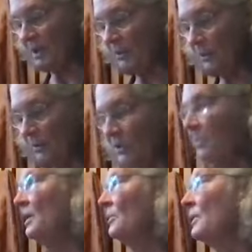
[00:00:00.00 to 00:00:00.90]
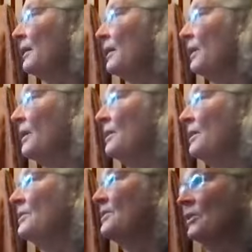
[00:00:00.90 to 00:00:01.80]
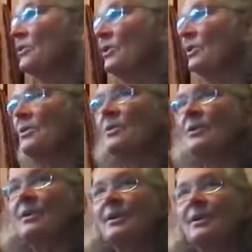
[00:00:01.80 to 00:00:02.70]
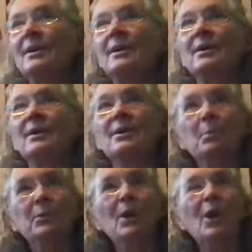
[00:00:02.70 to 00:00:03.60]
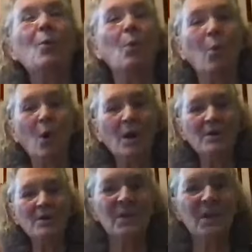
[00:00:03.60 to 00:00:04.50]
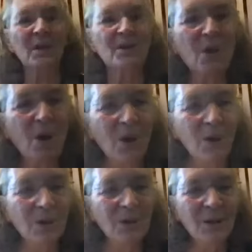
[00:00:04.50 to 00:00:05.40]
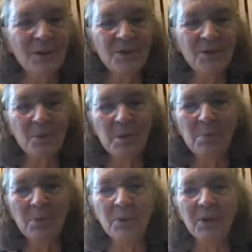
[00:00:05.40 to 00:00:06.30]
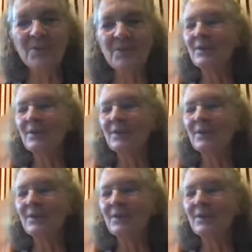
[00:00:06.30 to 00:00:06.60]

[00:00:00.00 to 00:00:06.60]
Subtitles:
equal to me without any distinctions. The Buddha wants us all to be Buddhas